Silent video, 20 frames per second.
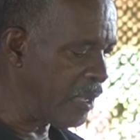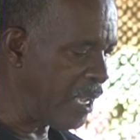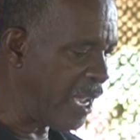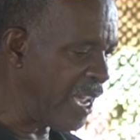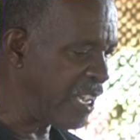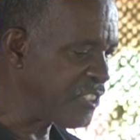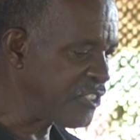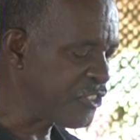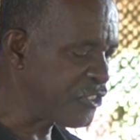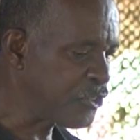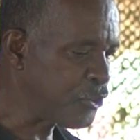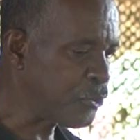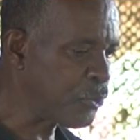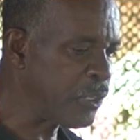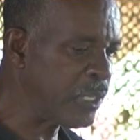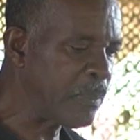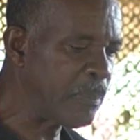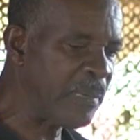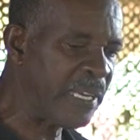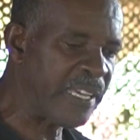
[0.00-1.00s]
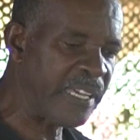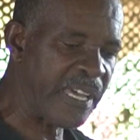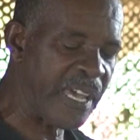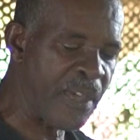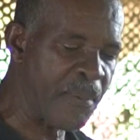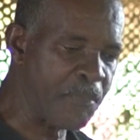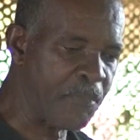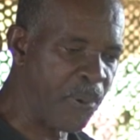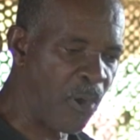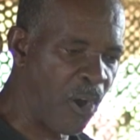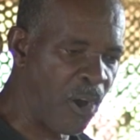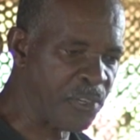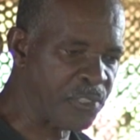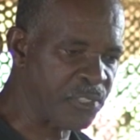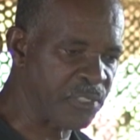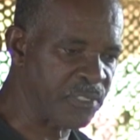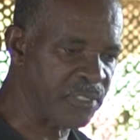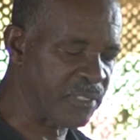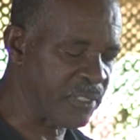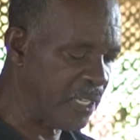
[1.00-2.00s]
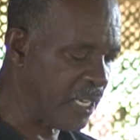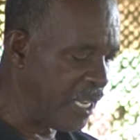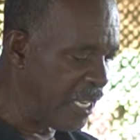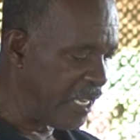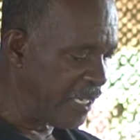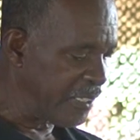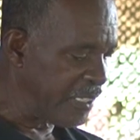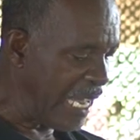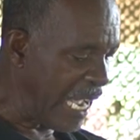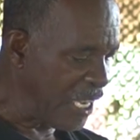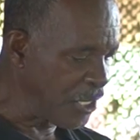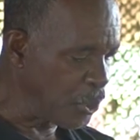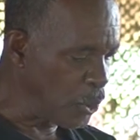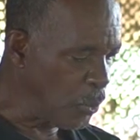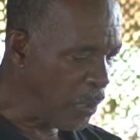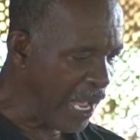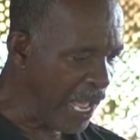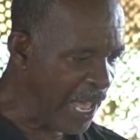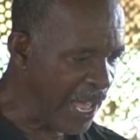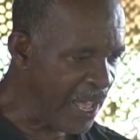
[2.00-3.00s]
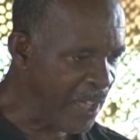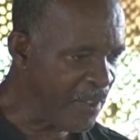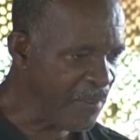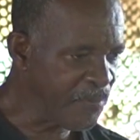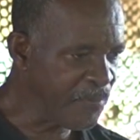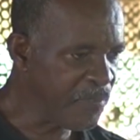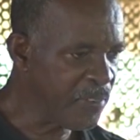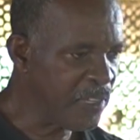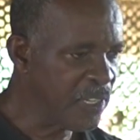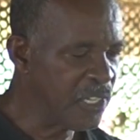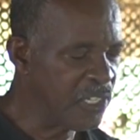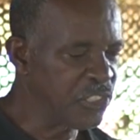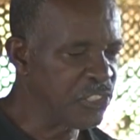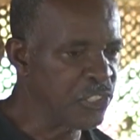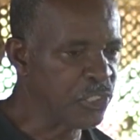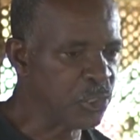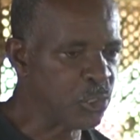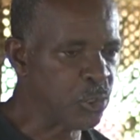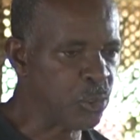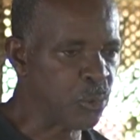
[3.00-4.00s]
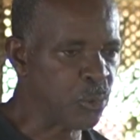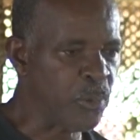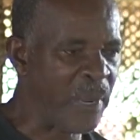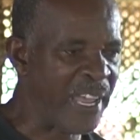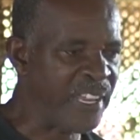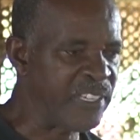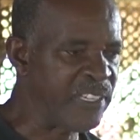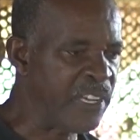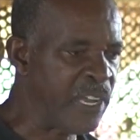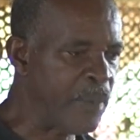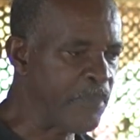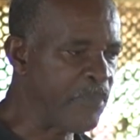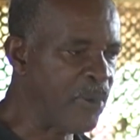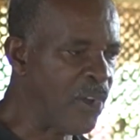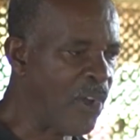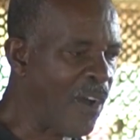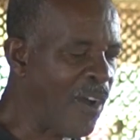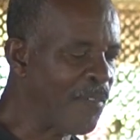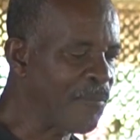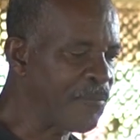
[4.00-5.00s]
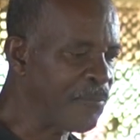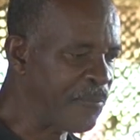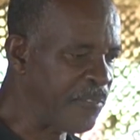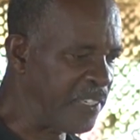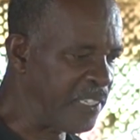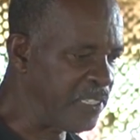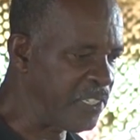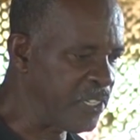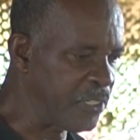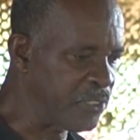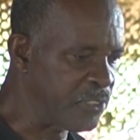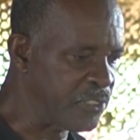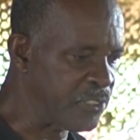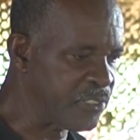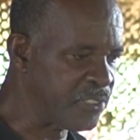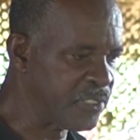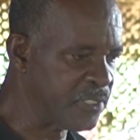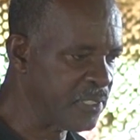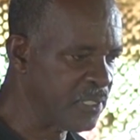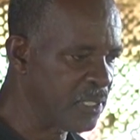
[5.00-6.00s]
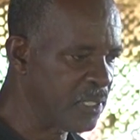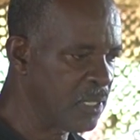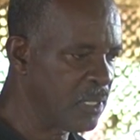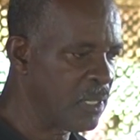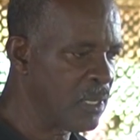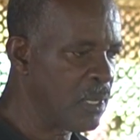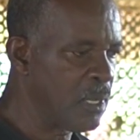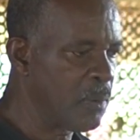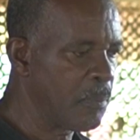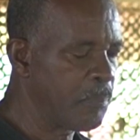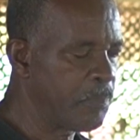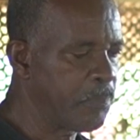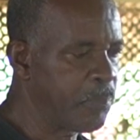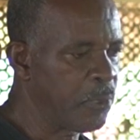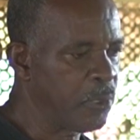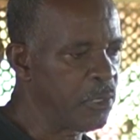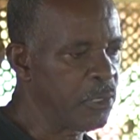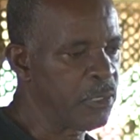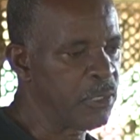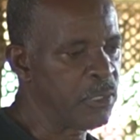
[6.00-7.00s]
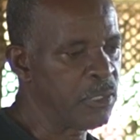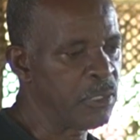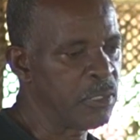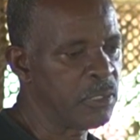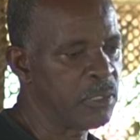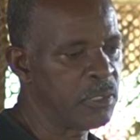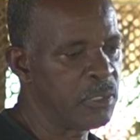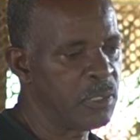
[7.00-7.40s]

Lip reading: extremely important that you have the correct number of feeders per